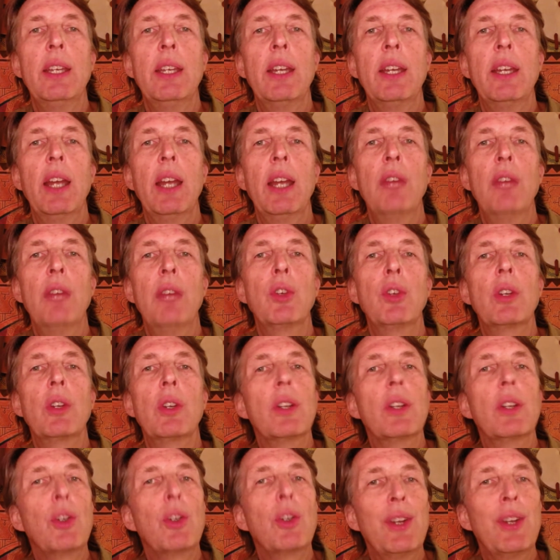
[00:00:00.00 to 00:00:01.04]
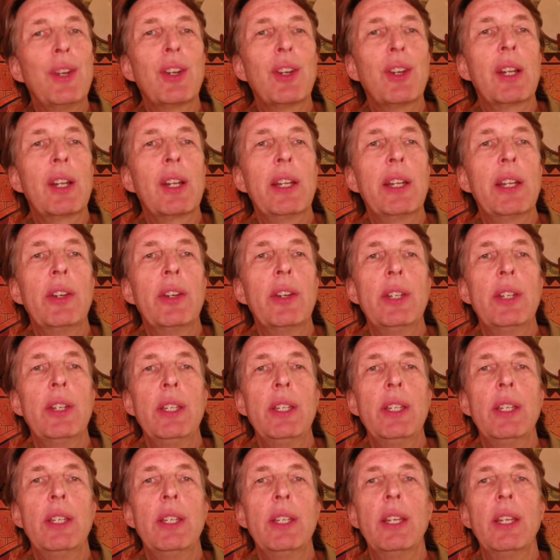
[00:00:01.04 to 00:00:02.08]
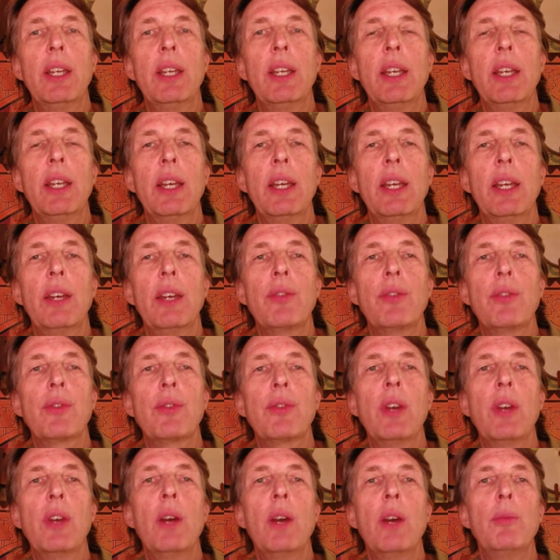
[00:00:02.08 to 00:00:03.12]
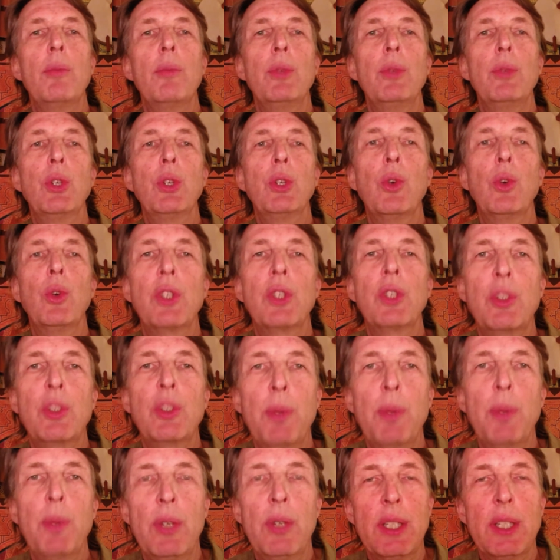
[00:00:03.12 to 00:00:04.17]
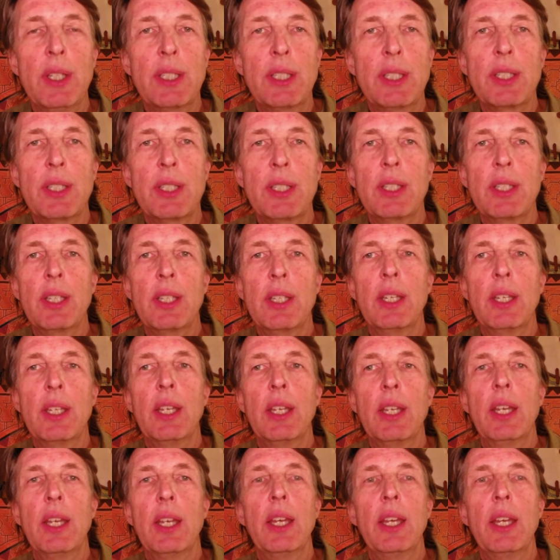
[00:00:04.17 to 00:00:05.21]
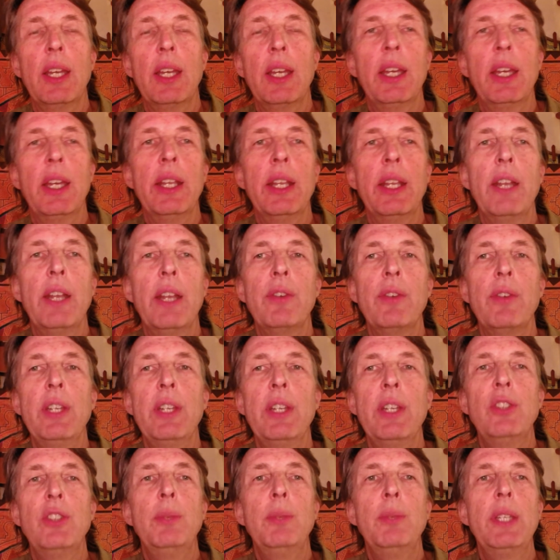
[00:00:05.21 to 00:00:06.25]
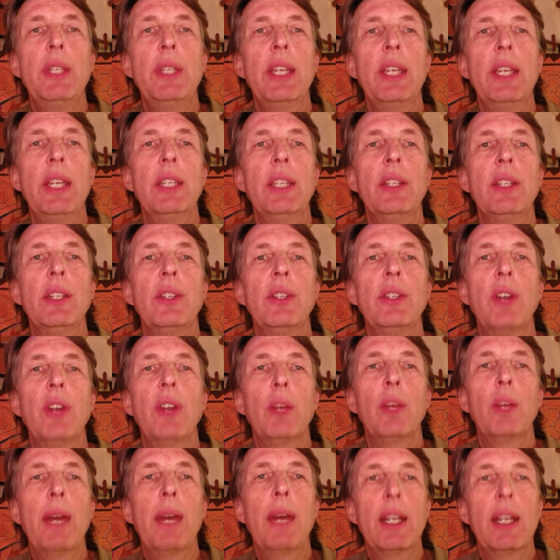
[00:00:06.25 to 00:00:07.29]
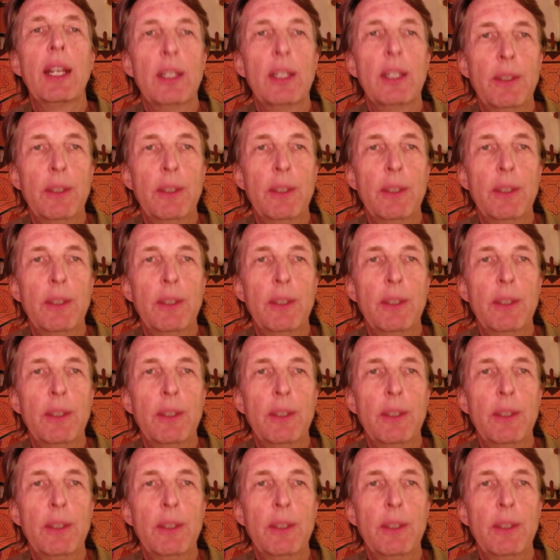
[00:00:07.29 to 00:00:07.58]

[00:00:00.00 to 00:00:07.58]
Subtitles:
ever greater clarity from your own experience and never needs to be taken dogmatically.